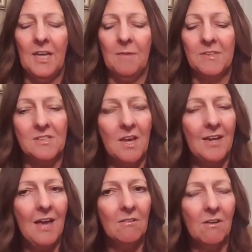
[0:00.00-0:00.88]
It's
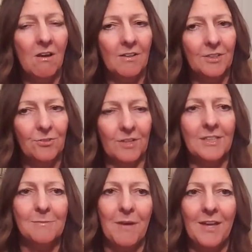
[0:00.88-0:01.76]
not alcoholic
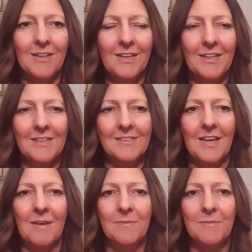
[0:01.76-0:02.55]
drinks, but it is